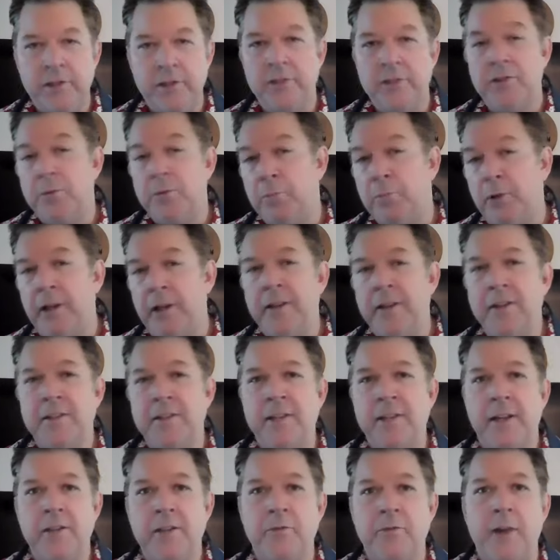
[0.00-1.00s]
this or play
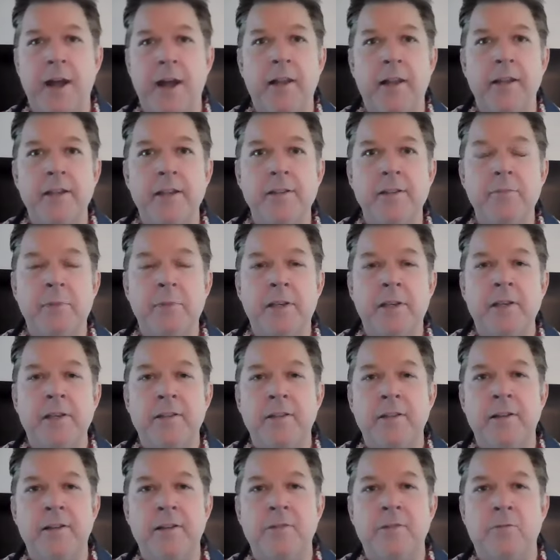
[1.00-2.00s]
this at his rallies because
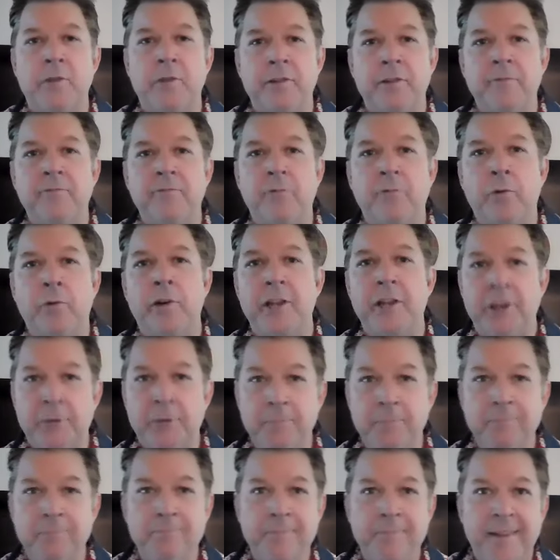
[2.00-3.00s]
it is written for
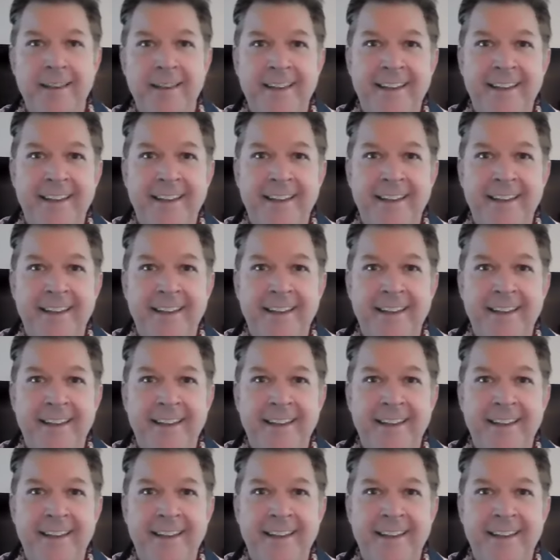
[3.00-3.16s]
him